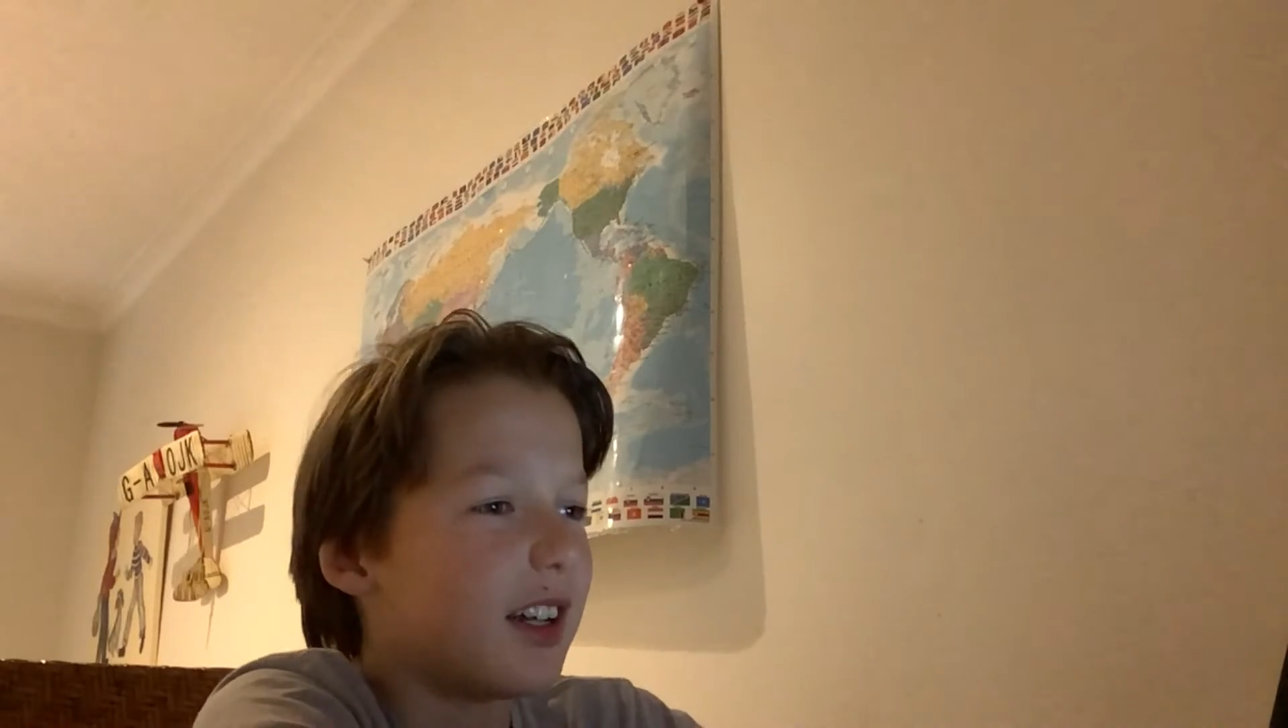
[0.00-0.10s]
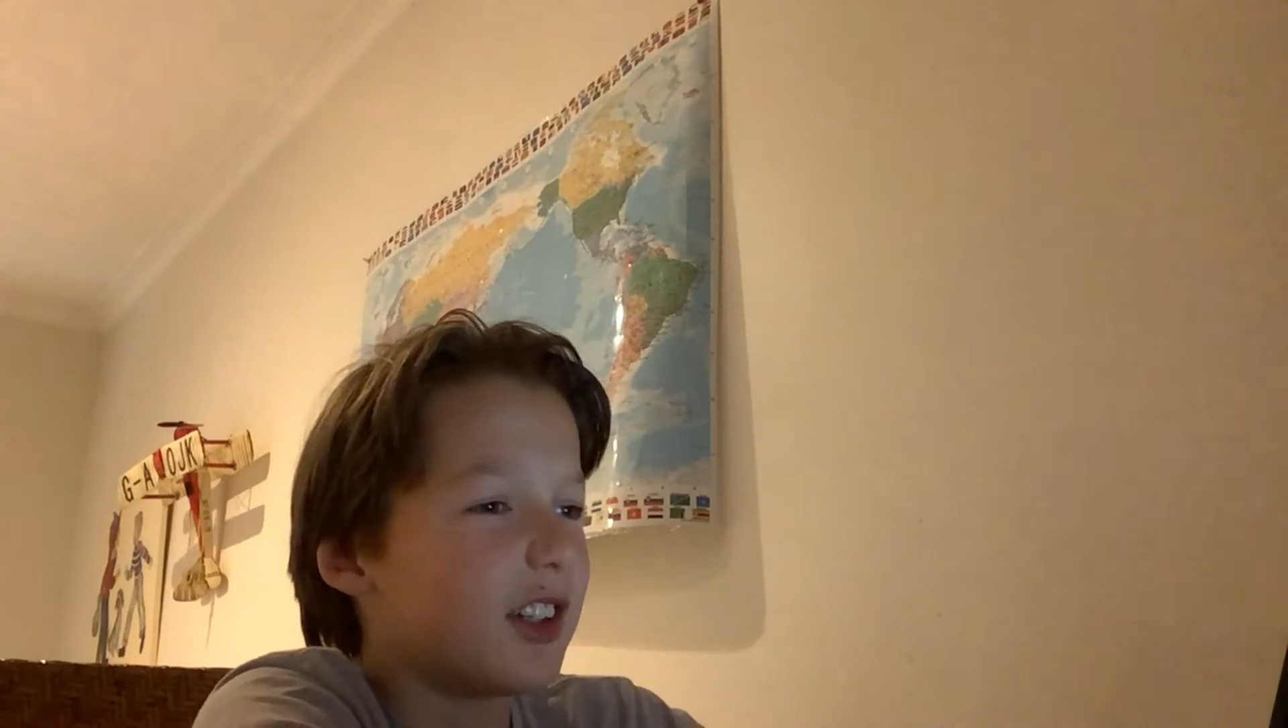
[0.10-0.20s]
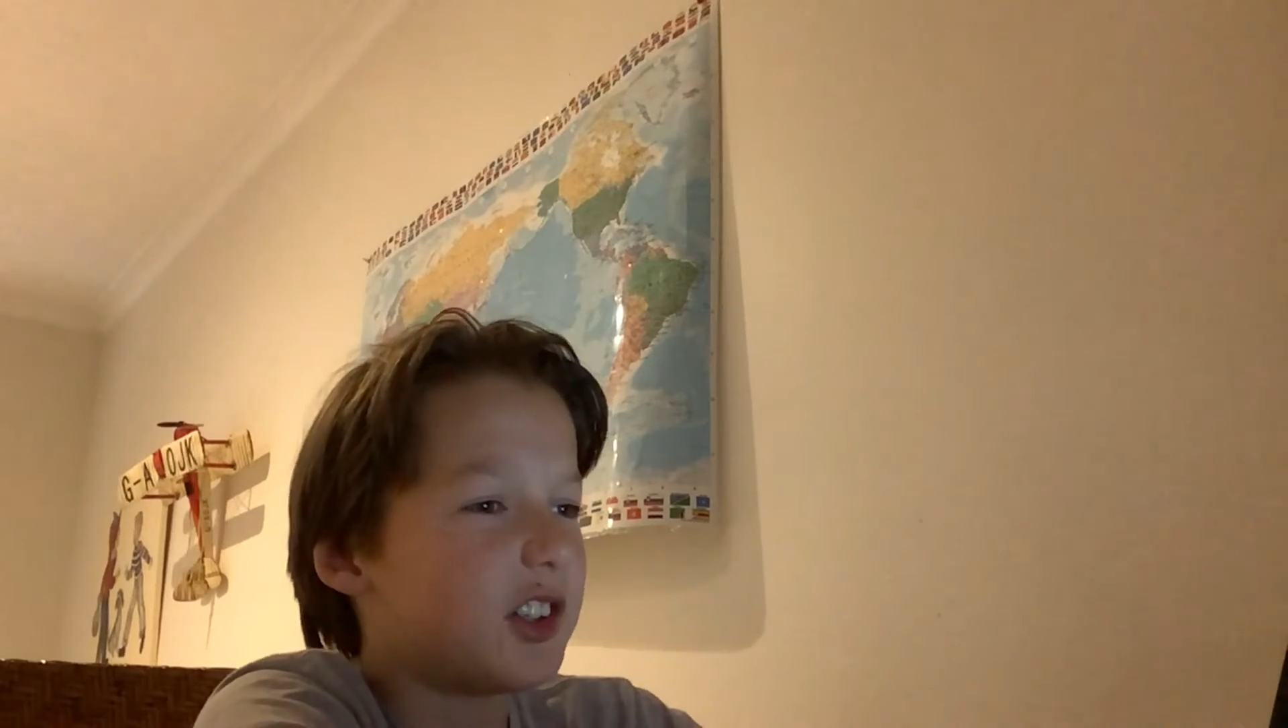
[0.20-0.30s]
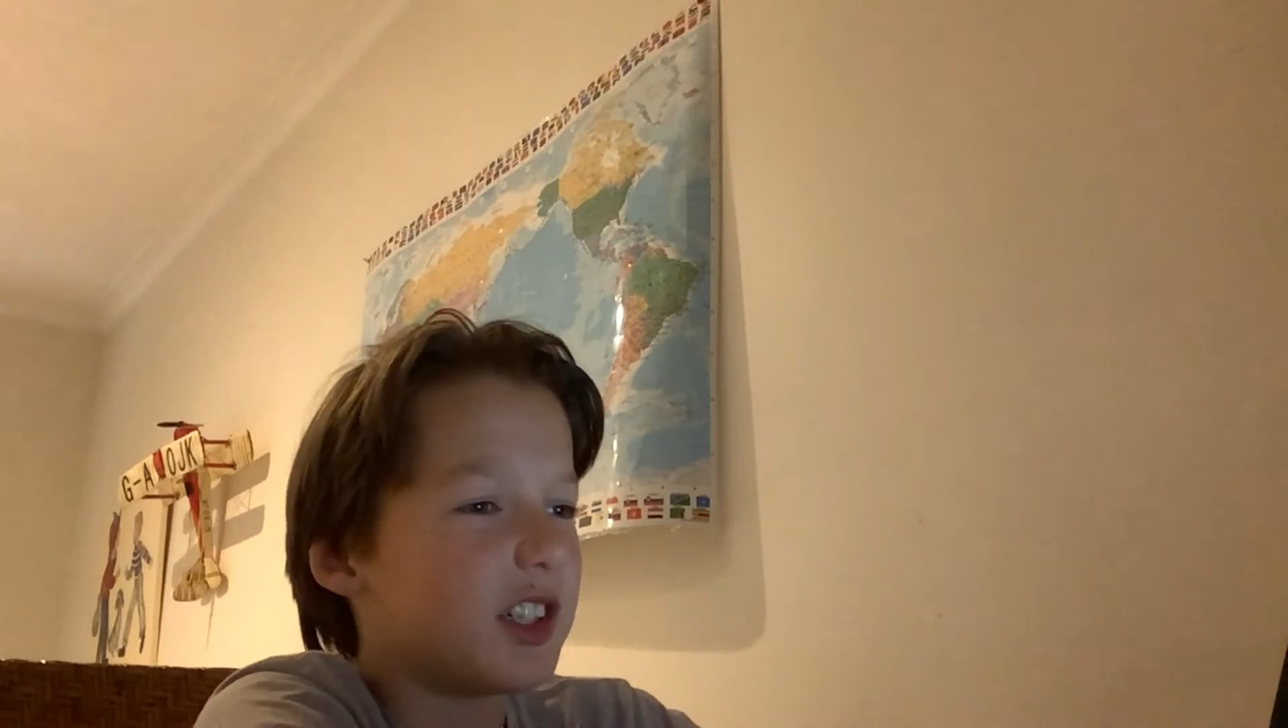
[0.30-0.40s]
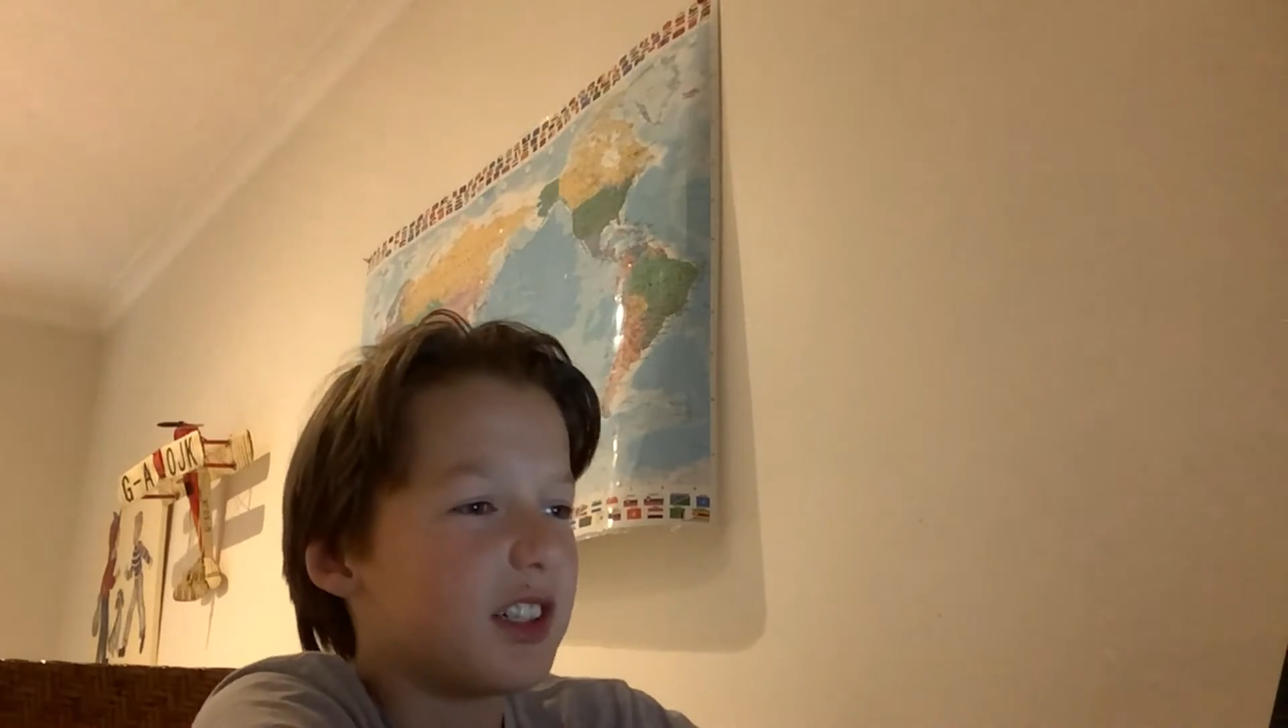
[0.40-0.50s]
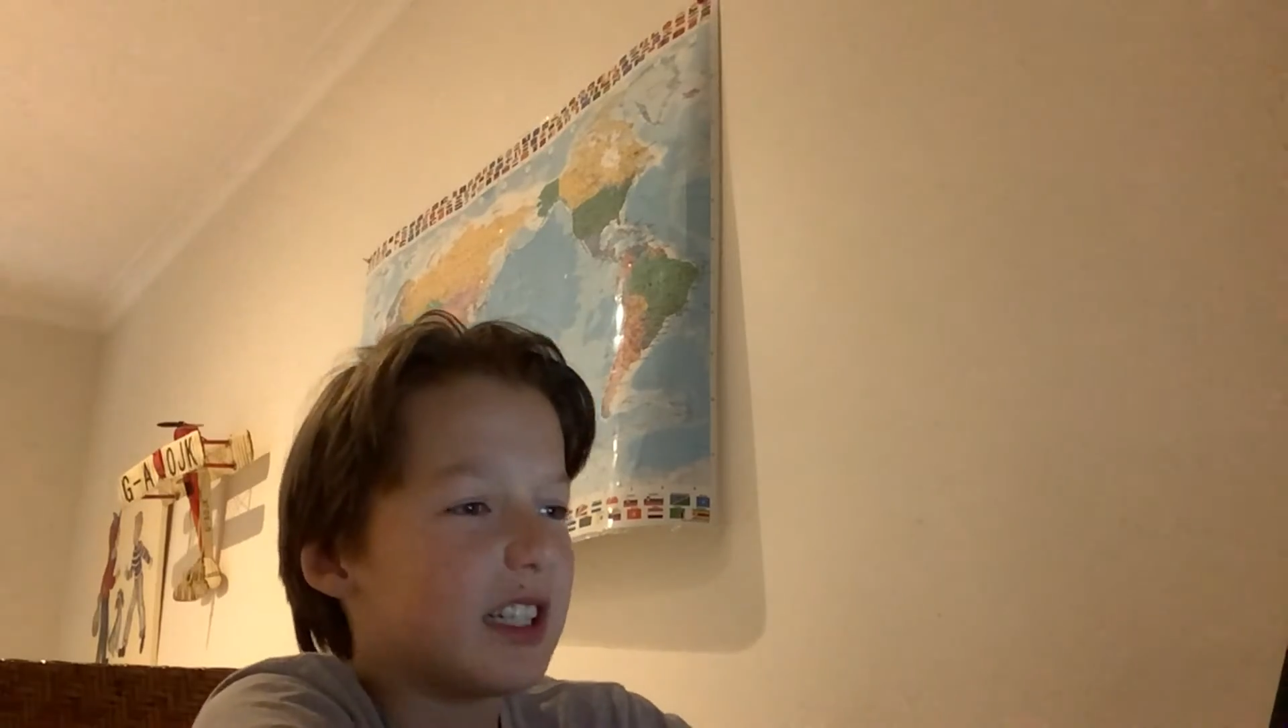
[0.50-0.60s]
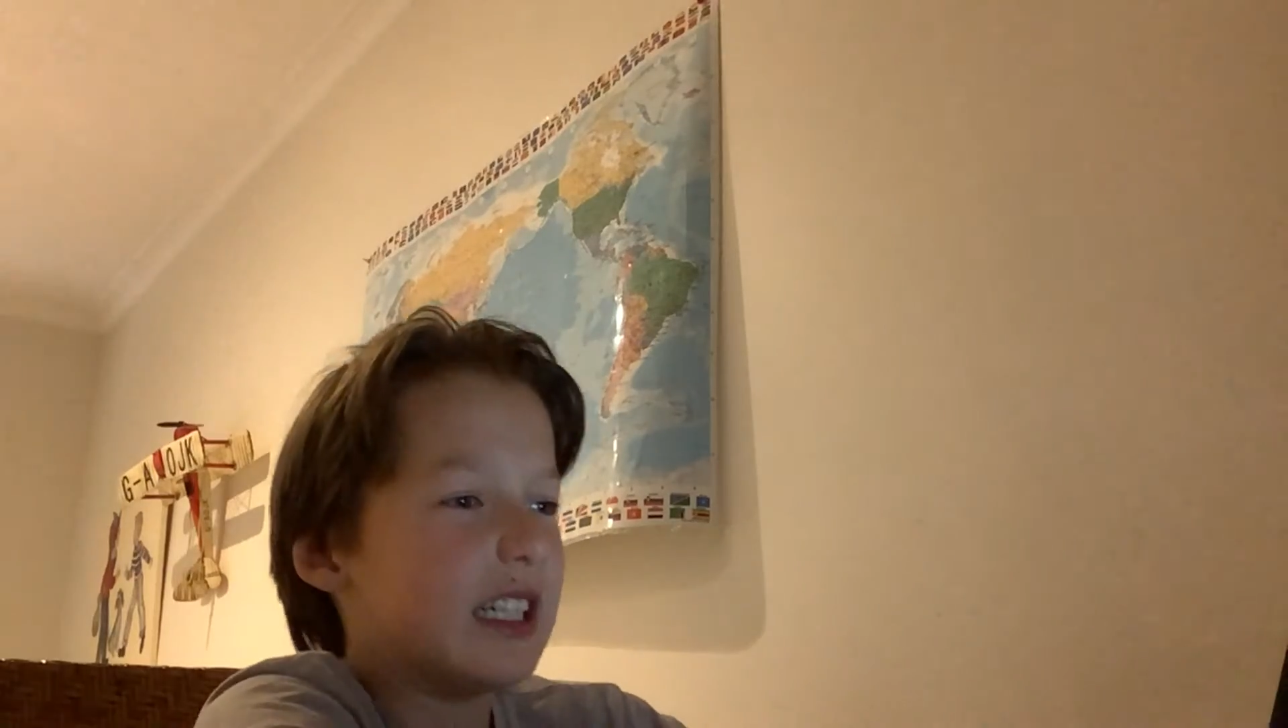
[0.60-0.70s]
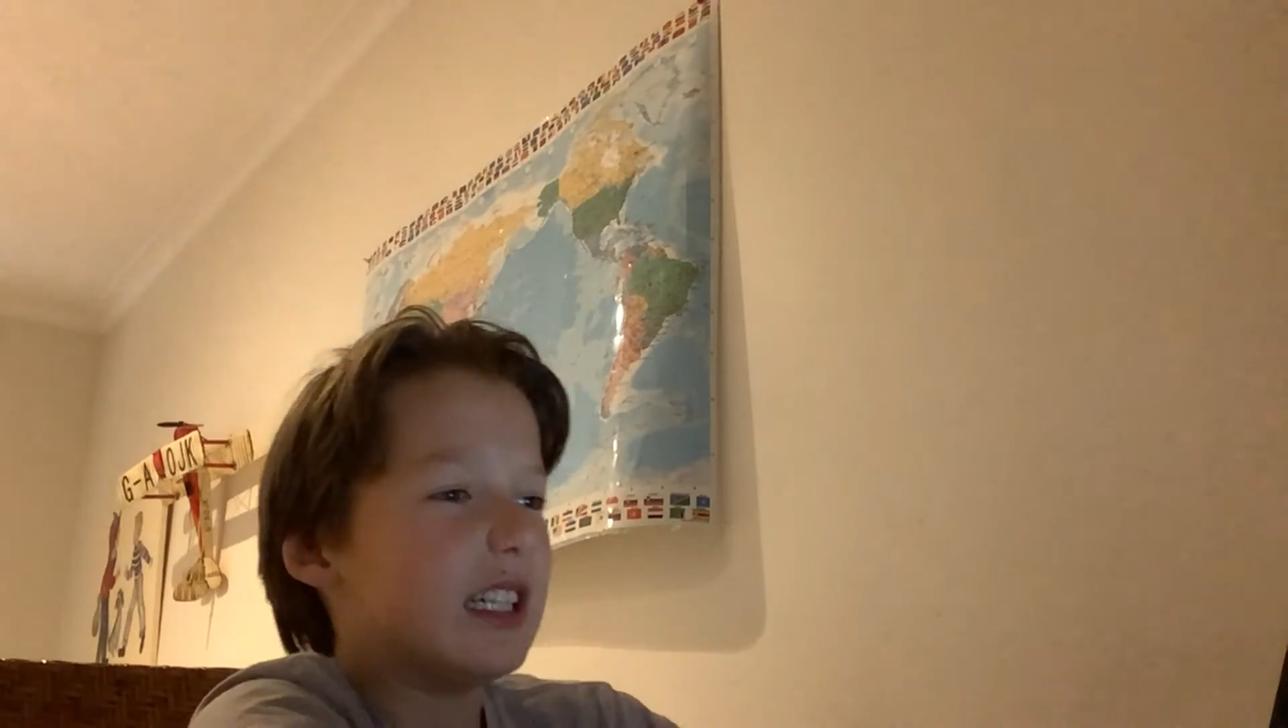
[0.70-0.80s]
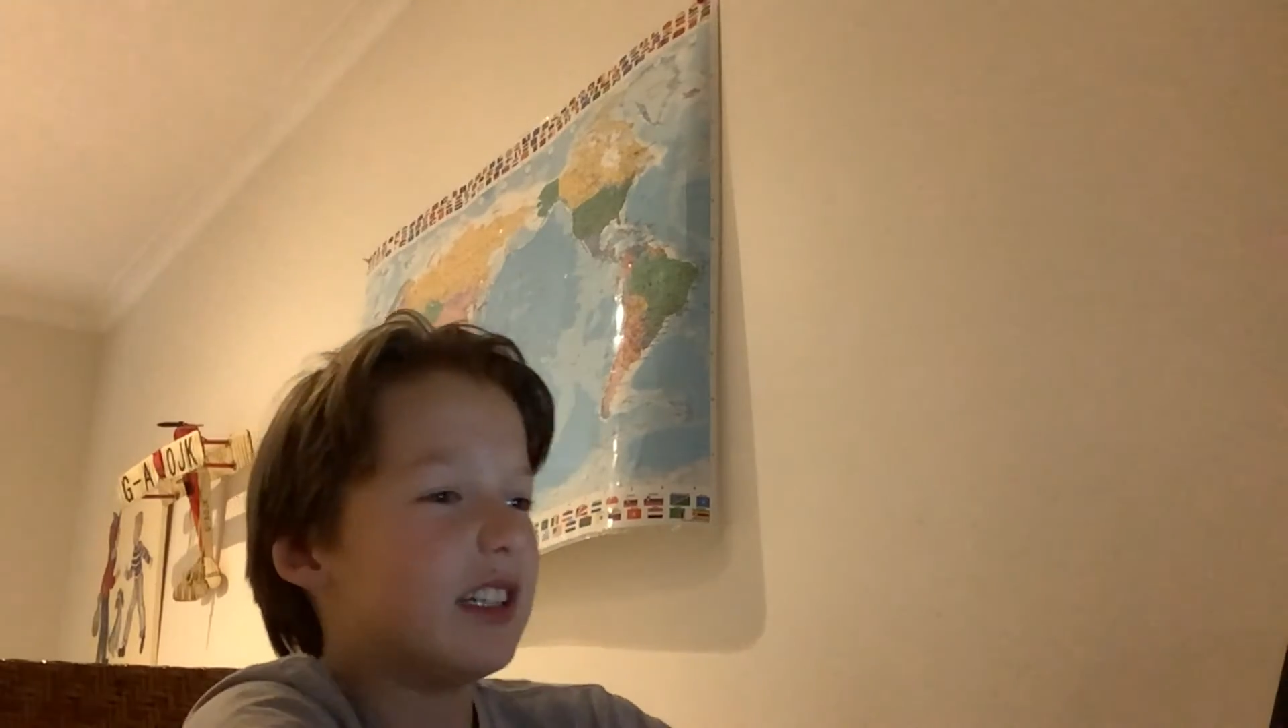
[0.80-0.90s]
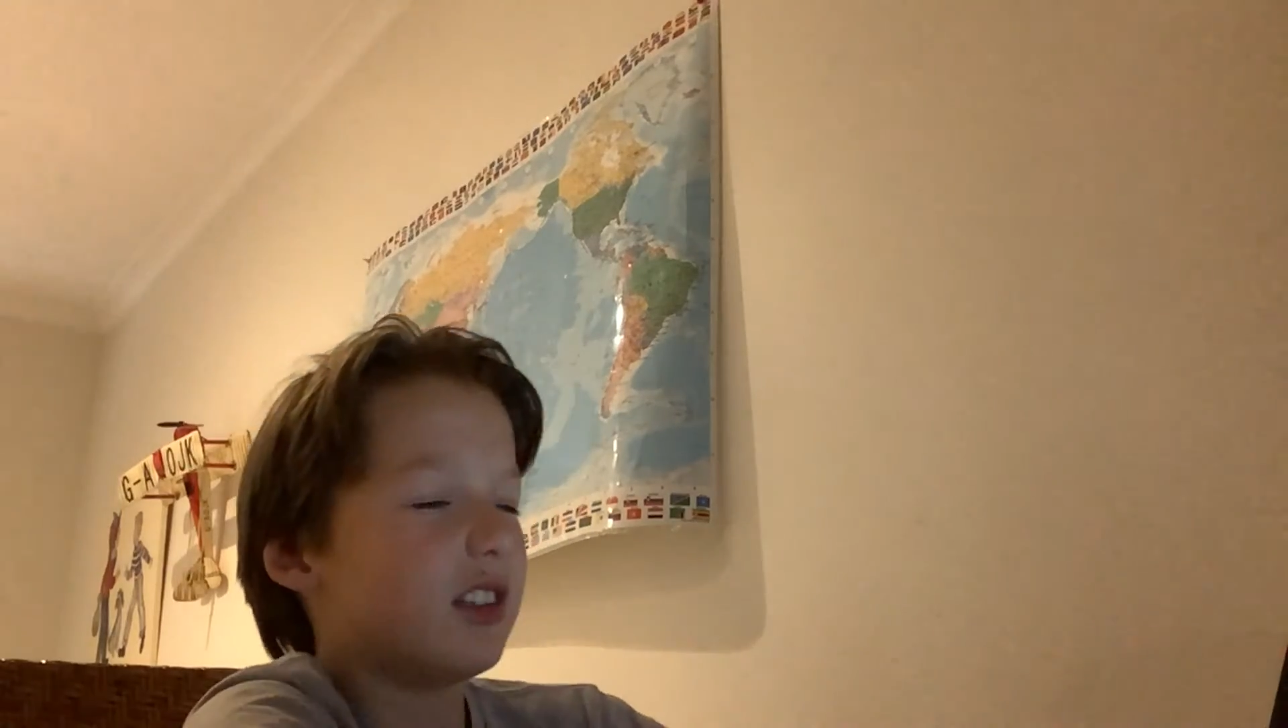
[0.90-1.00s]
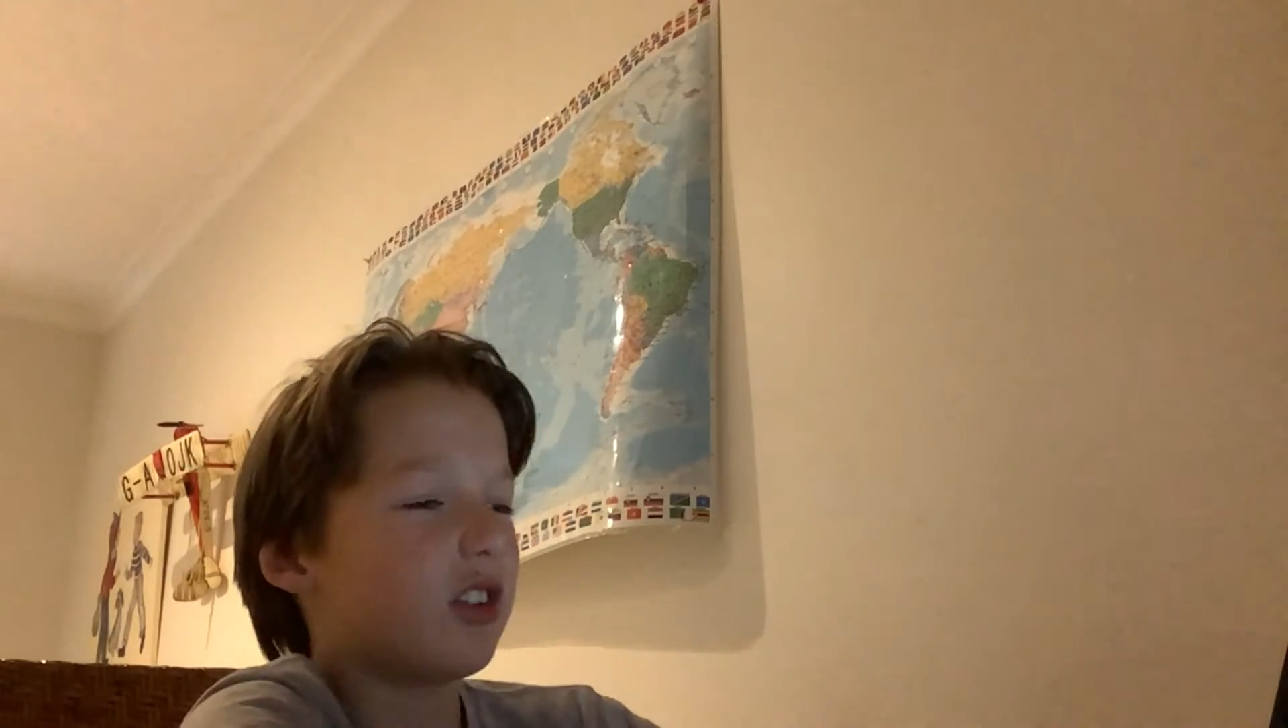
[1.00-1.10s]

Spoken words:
Sydney